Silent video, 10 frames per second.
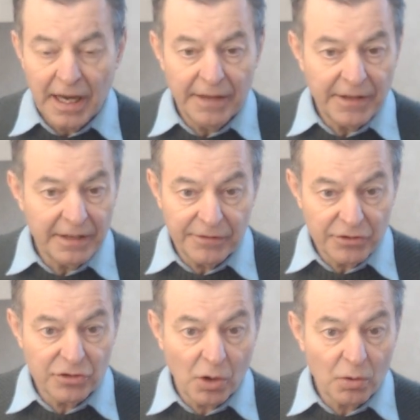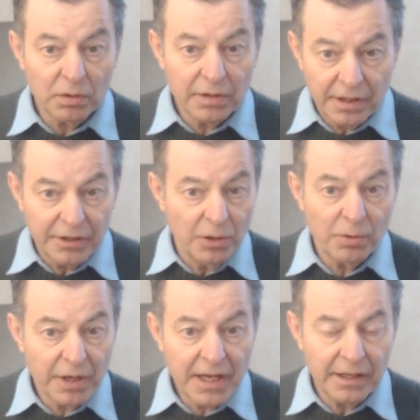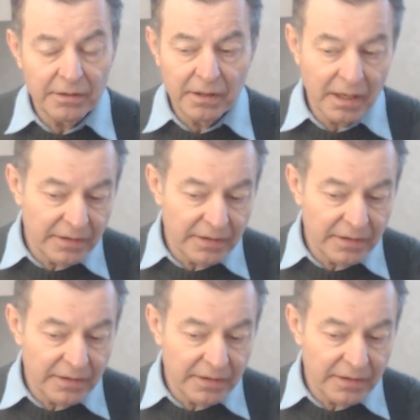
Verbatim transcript: and then if it sold, you were in.